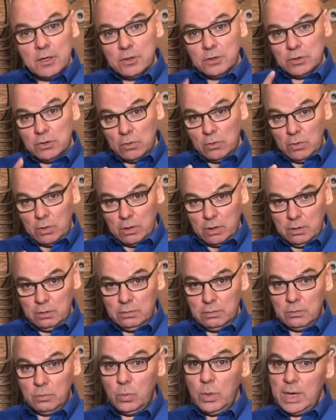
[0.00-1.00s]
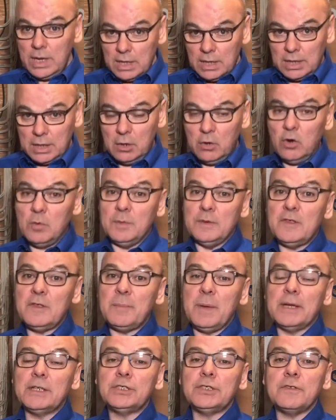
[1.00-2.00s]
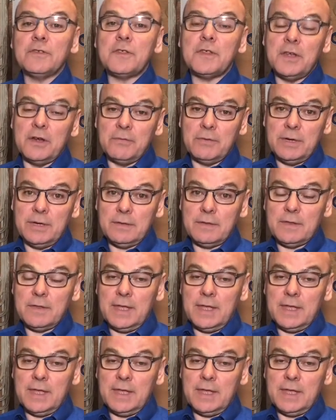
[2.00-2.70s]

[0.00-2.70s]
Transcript: your weekly home inspection series